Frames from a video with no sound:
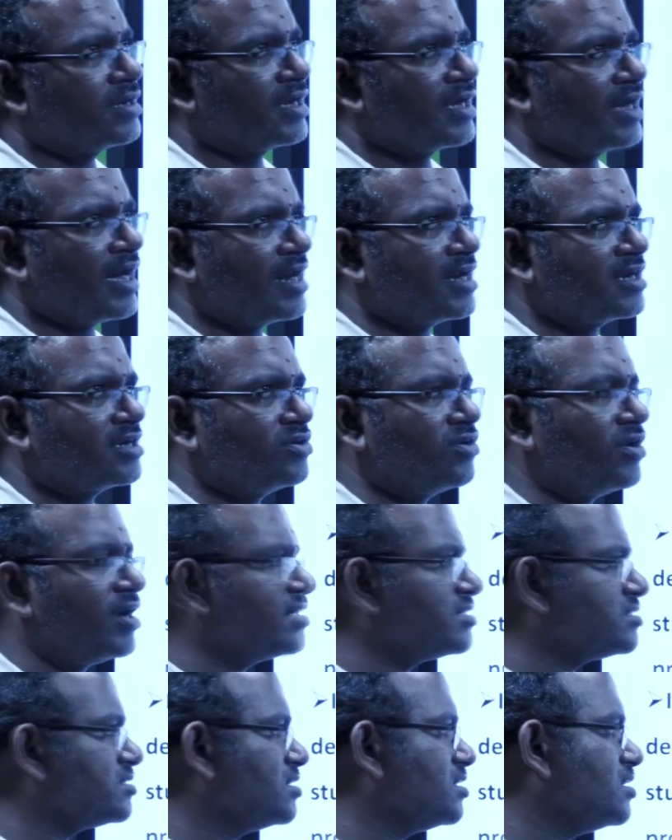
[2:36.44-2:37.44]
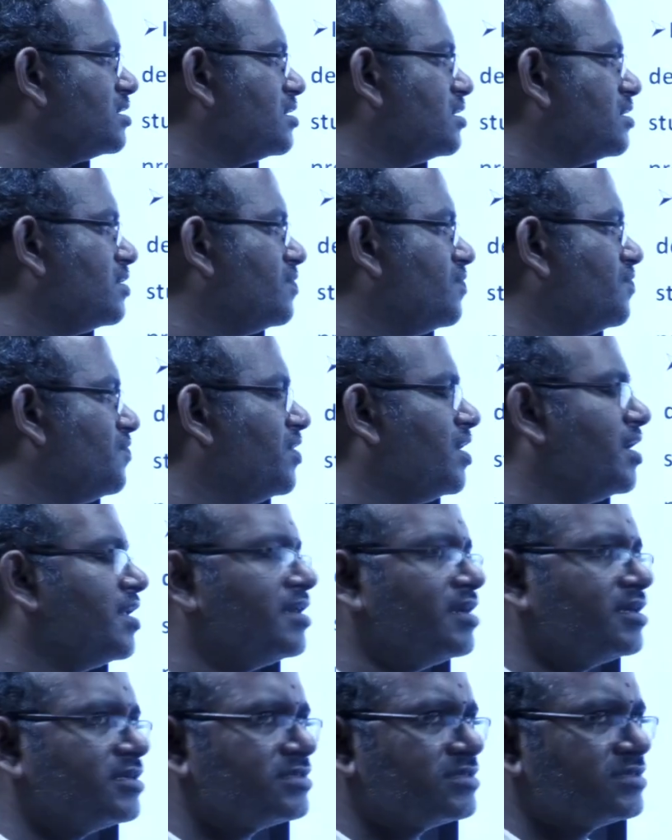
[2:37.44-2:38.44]
characterize the
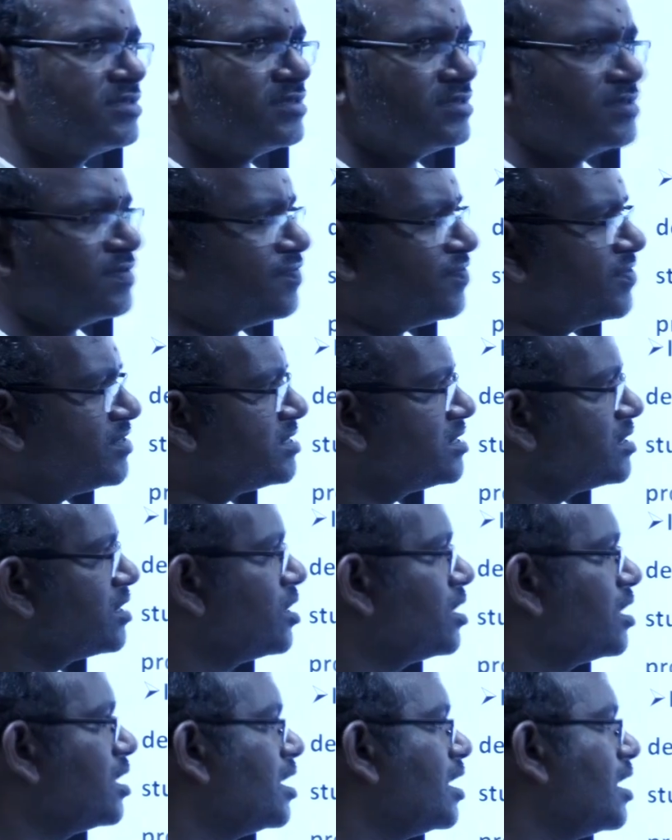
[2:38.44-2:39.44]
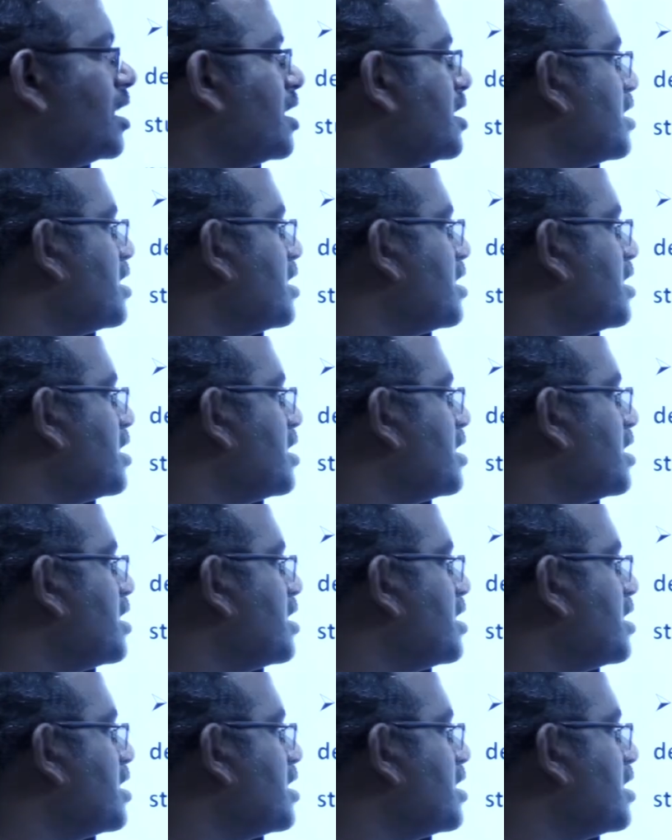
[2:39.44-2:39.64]
various physical